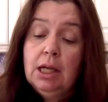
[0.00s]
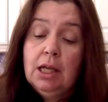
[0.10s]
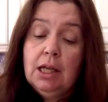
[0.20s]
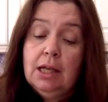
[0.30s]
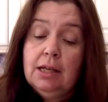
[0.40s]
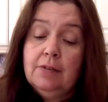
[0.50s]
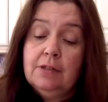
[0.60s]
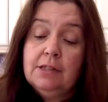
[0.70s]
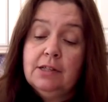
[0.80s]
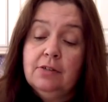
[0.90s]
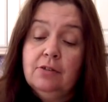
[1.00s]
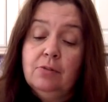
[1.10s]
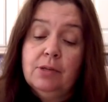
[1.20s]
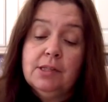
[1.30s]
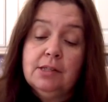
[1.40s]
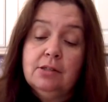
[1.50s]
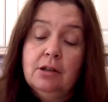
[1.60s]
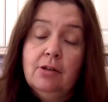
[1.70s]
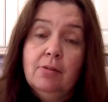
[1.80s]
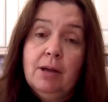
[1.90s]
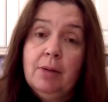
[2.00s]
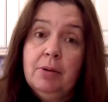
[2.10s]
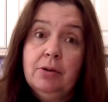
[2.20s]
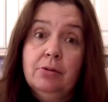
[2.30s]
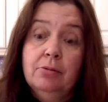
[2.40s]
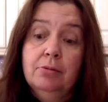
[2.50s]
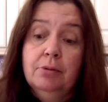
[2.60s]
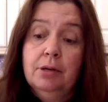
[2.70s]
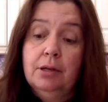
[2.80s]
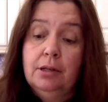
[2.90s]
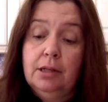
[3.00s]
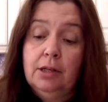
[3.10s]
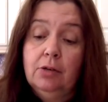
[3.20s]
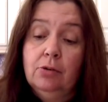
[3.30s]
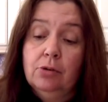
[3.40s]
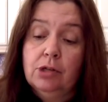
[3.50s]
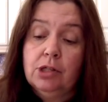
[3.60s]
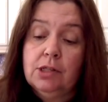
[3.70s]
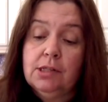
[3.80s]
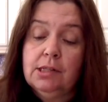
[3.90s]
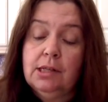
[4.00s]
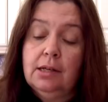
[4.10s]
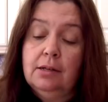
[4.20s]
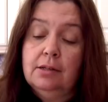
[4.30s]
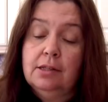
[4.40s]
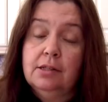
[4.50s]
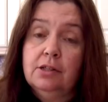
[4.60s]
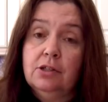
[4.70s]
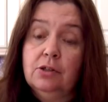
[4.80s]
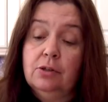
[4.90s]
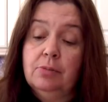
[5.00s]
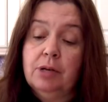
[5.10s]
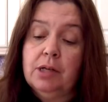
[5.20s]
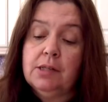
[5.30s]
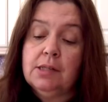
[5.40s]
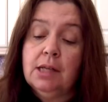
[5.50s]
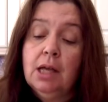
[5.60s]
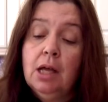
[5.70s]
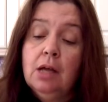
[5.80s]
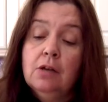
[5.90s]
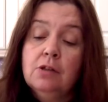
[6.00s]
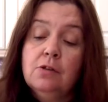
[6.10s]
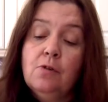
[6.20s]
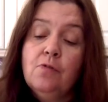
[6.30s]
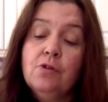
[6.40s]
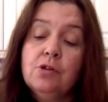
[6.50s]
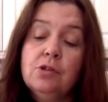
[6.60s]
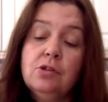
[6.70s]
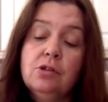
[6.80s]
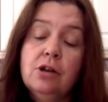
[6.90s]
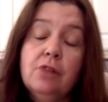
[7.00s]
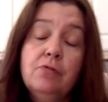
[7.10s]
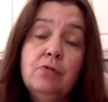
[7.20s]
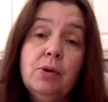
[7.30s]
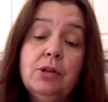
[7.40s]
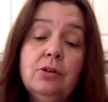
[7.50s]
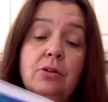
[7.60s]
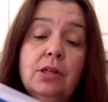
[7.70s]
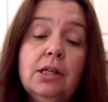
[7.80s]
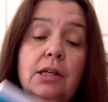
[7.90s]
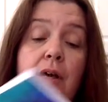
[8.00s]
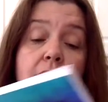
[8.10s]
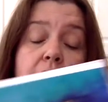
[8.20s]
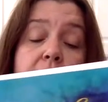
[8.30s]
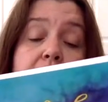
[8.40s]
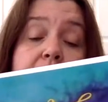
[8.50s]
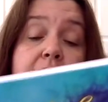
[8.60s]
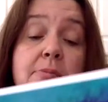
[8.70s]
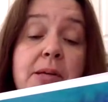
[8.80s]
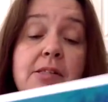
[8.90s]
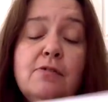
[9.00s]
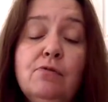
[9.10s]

And I have to tell you, the ones at Dollarama are really gorgeous and such a good price. So first, to start off with one of the less expensive